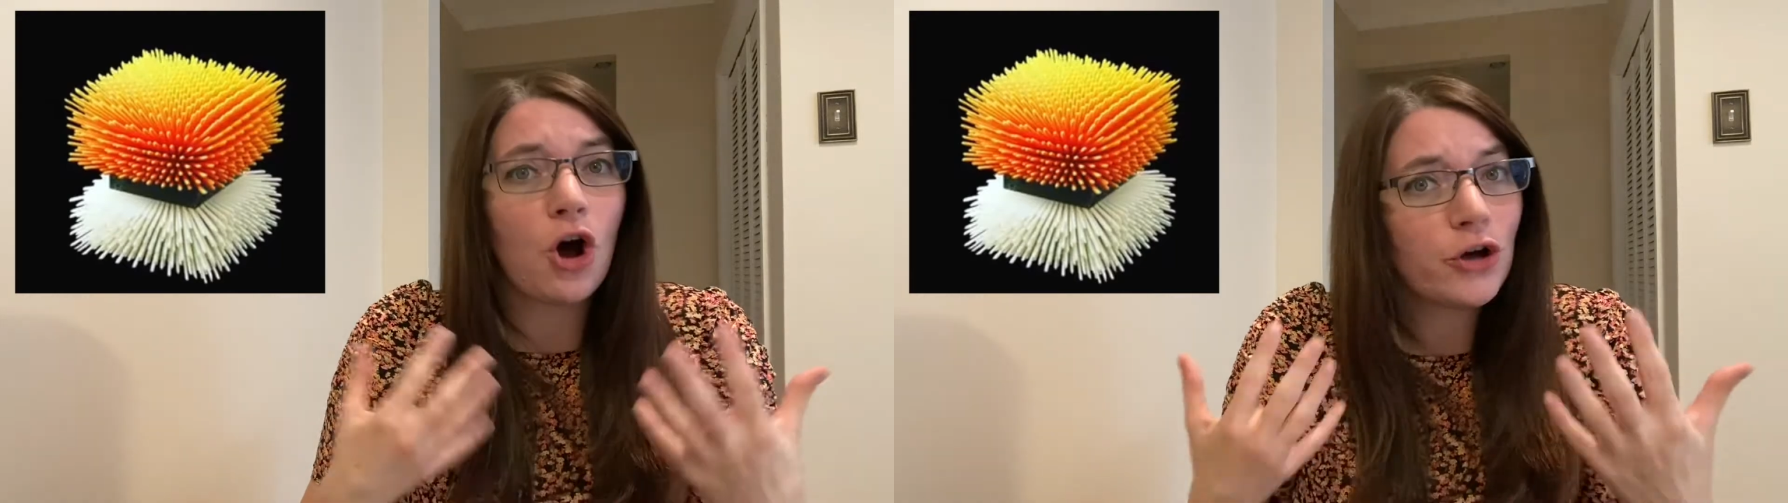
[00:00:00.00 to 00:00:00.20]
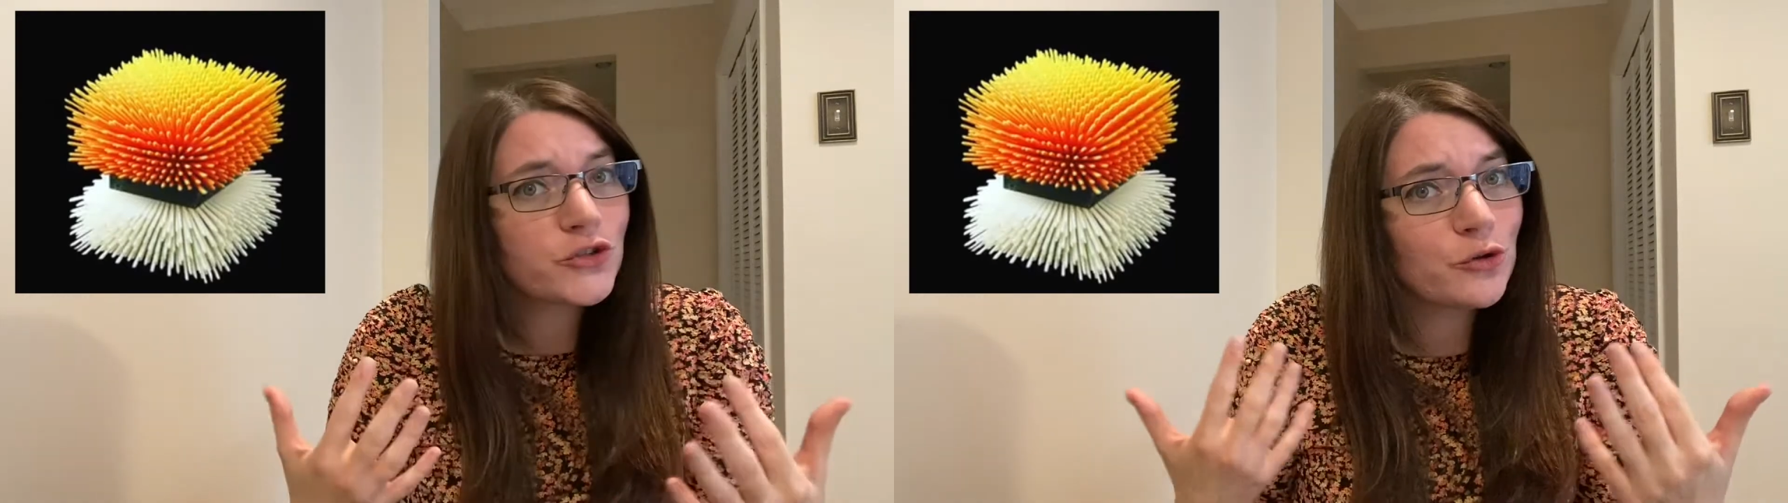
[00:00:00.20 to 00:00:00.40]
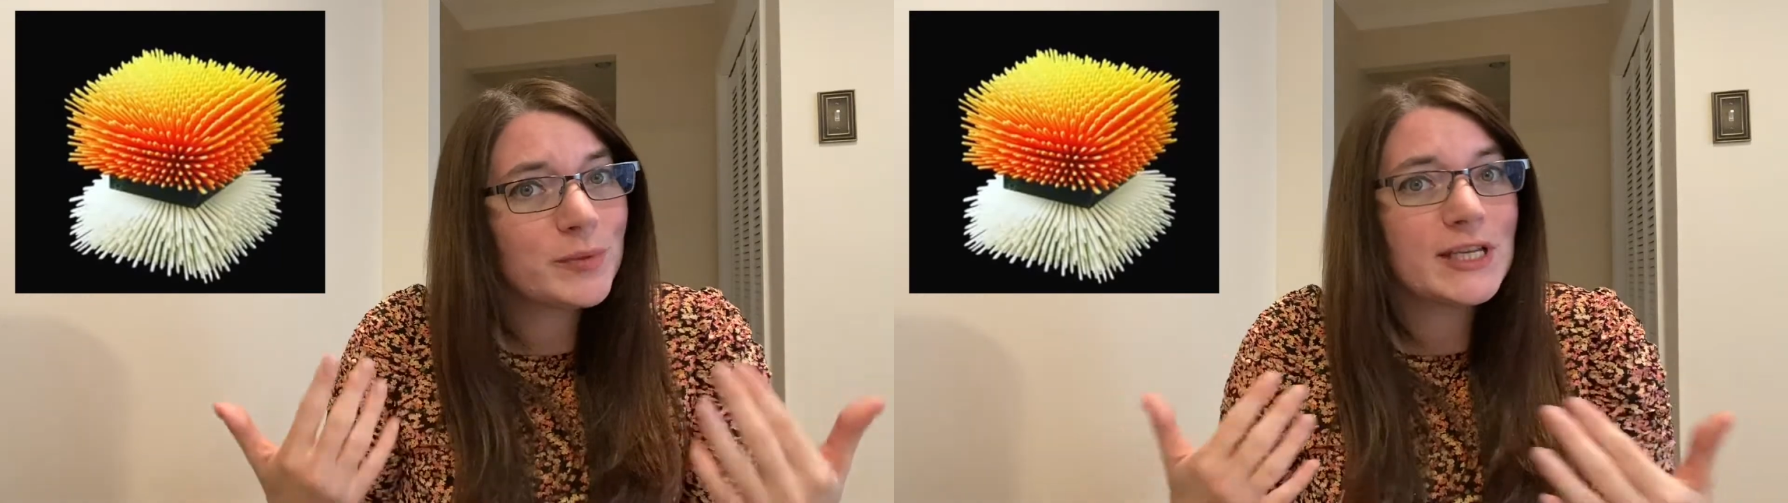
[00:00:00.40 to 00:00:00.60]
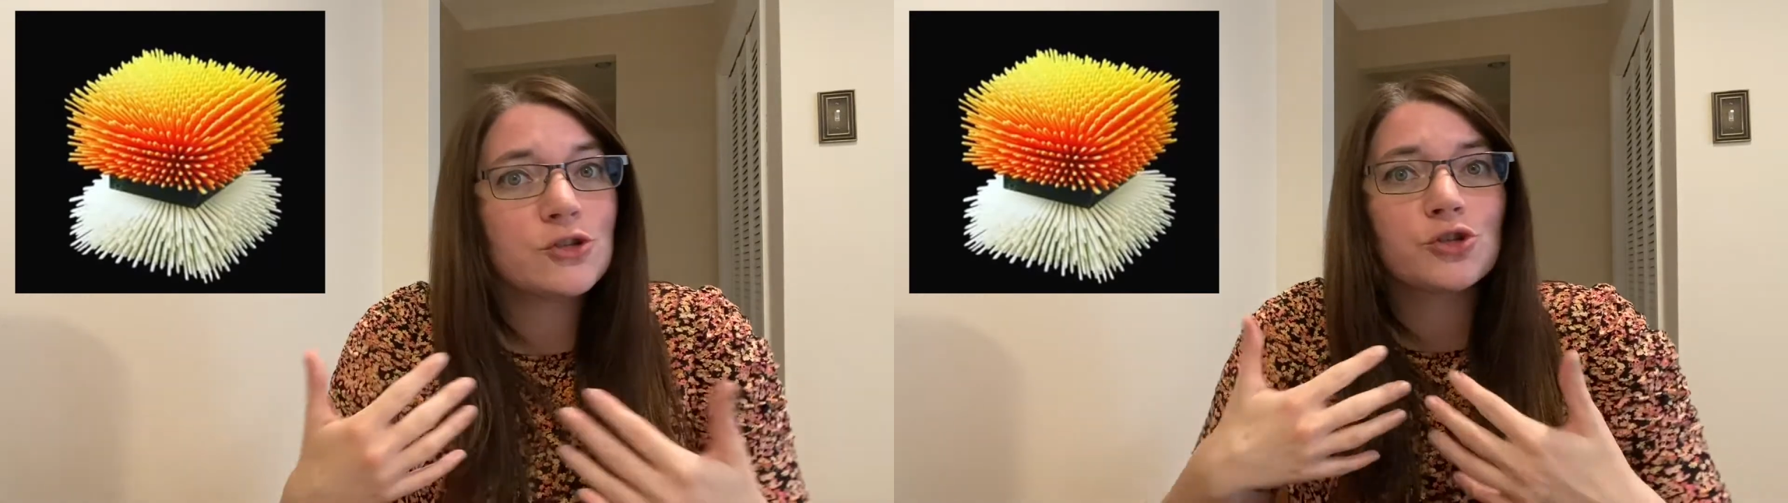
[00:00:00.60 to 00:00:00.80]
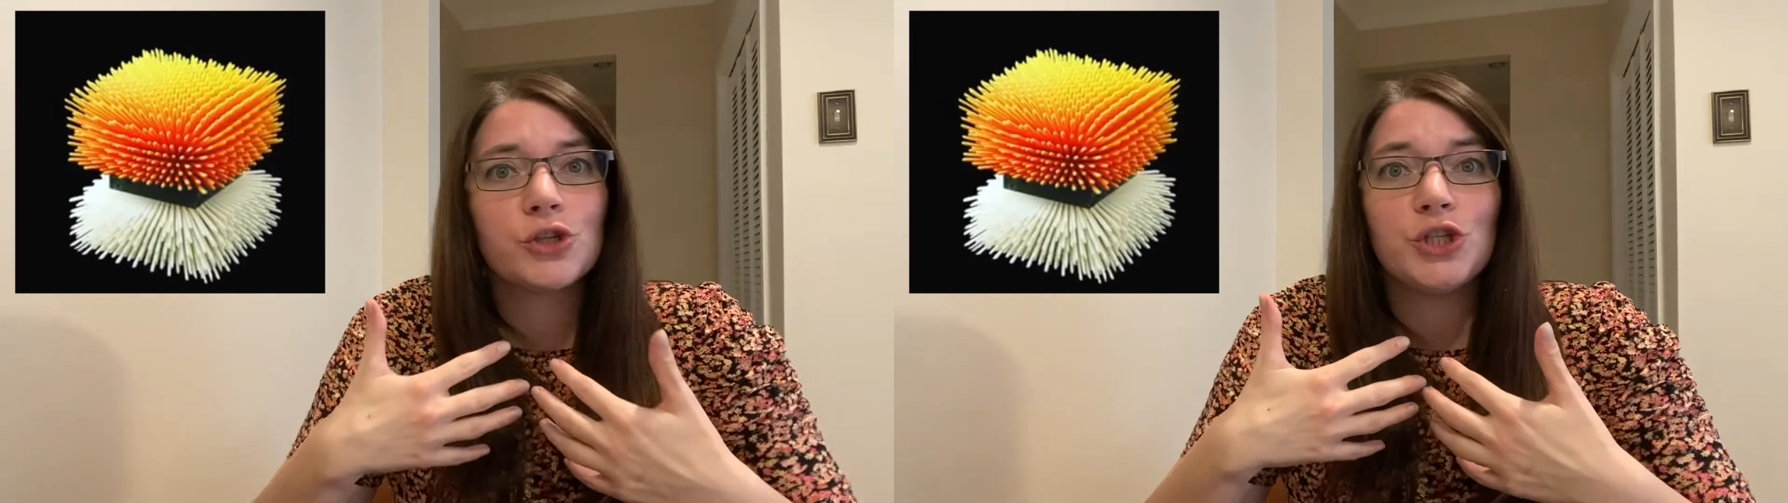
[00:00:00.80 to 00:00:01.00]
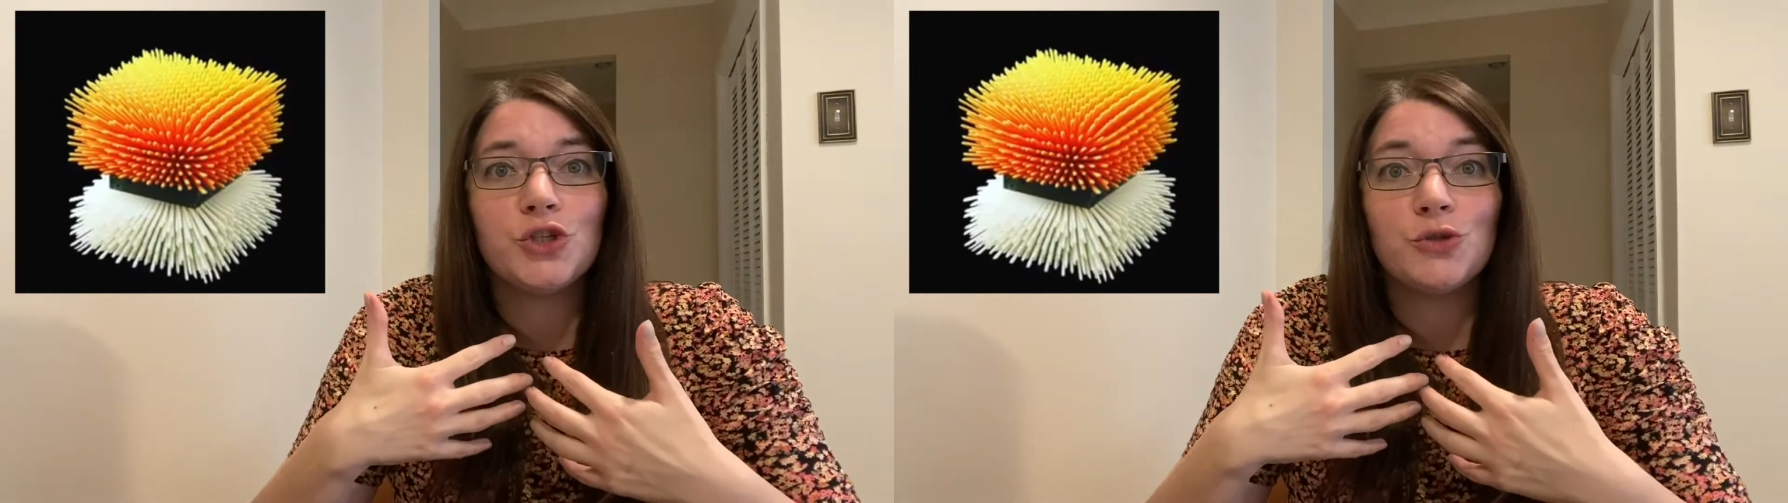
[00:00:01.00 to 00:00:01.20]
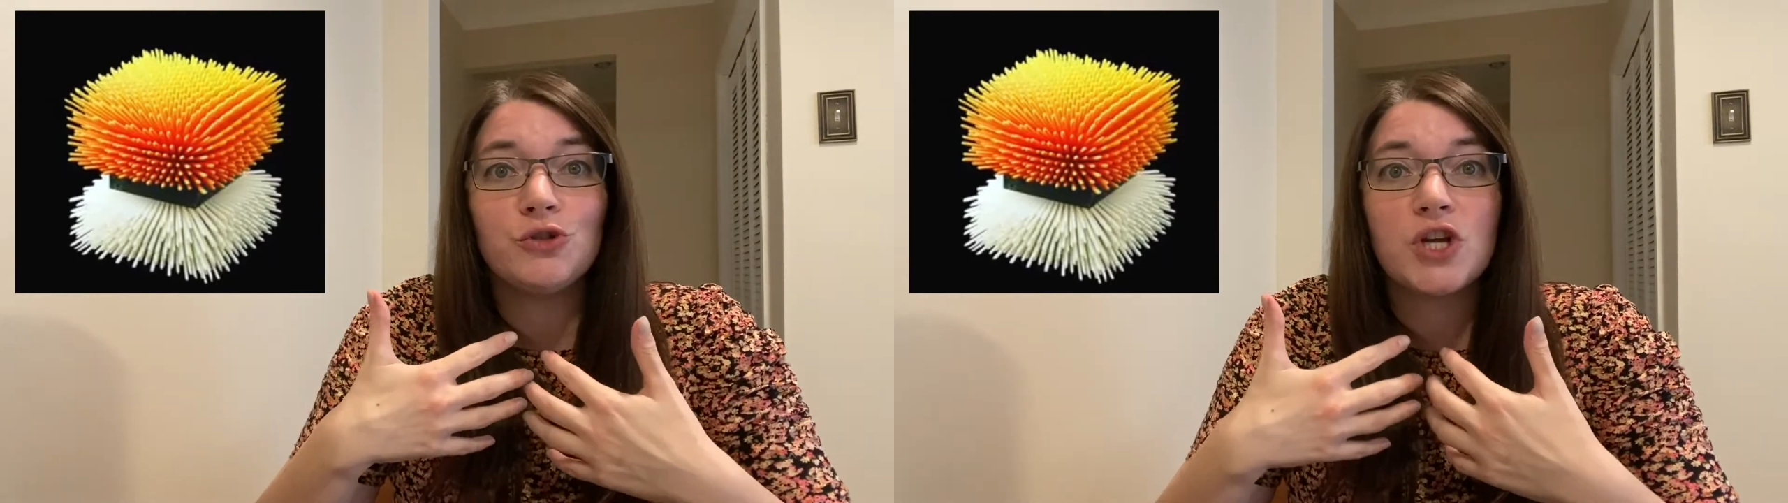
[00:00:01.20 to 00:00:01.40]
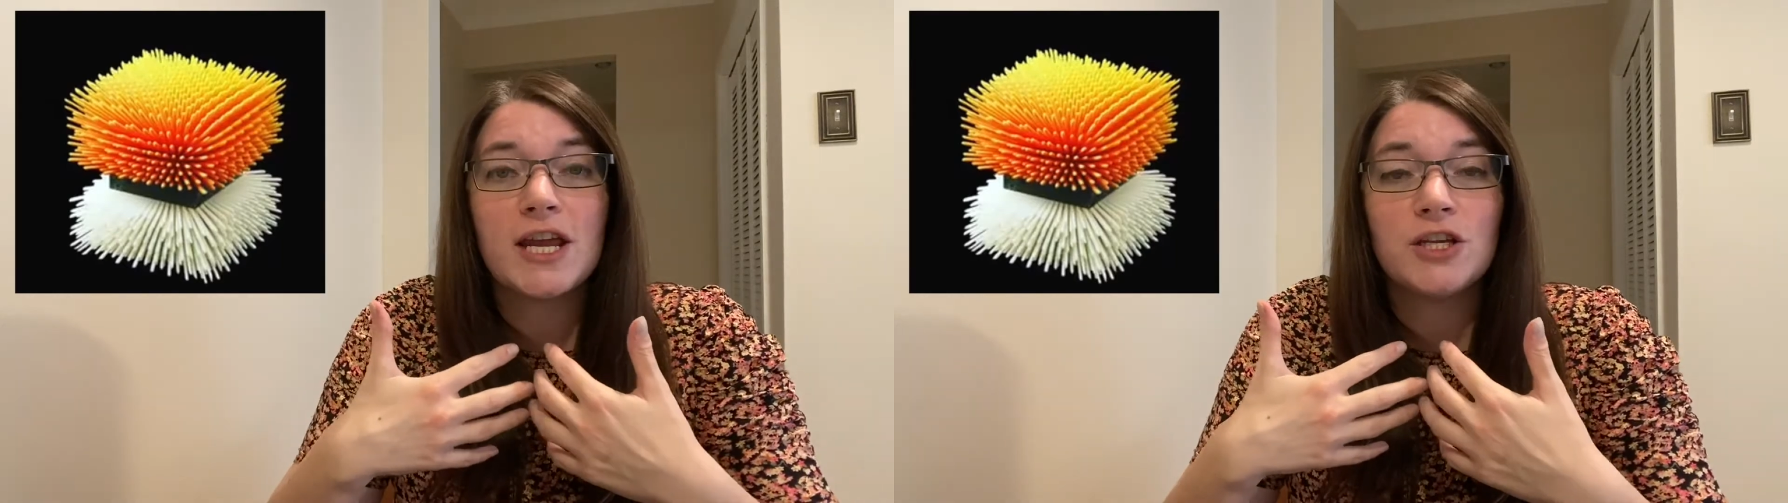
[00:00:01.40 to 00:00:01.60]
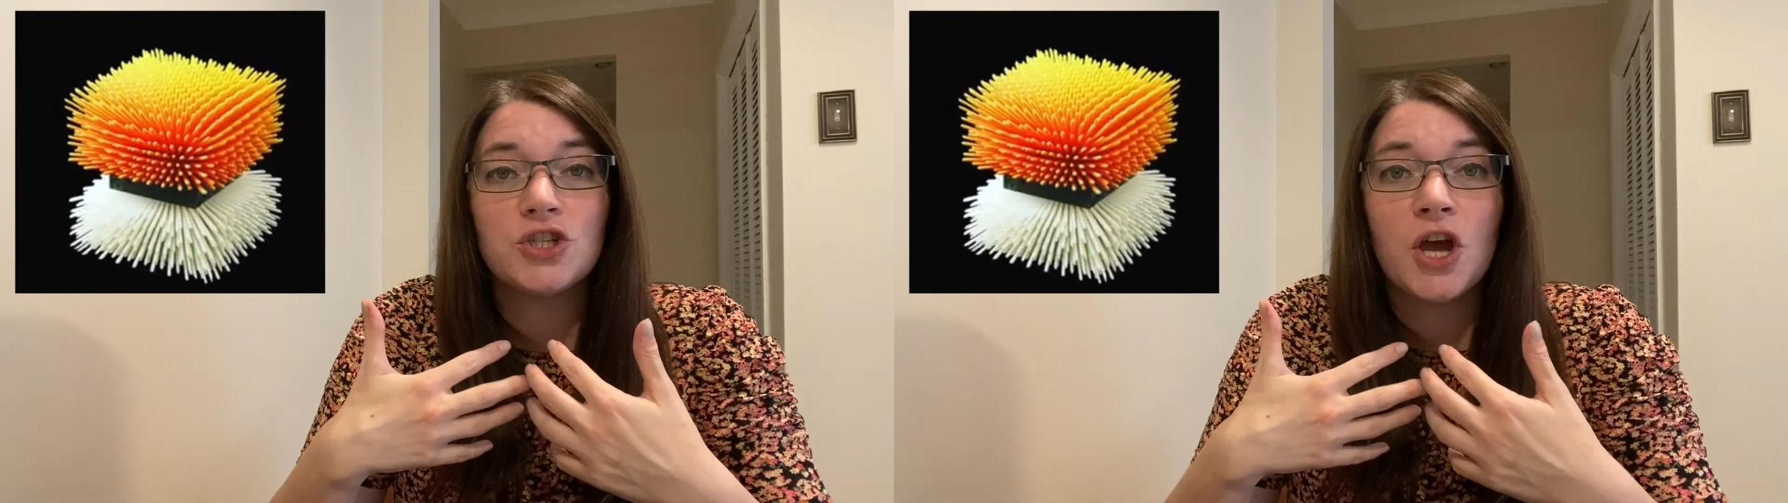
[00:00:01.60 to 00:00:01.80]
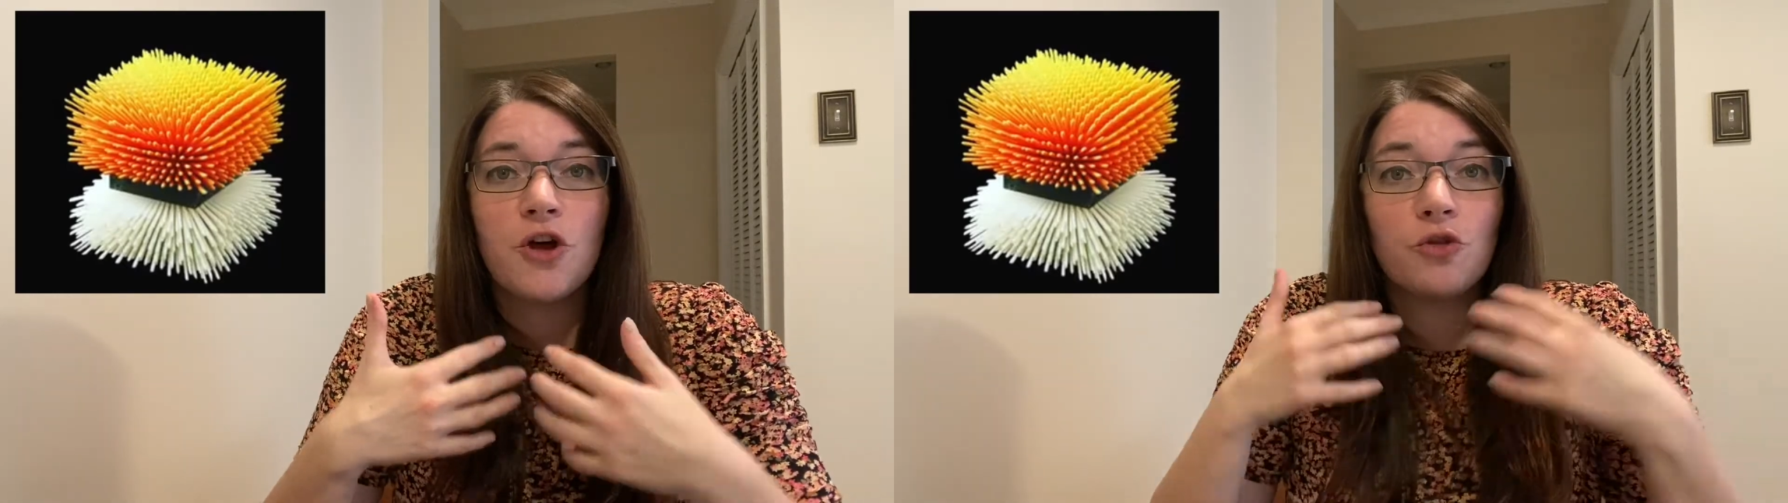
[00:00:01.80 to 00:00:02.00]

also potentially to change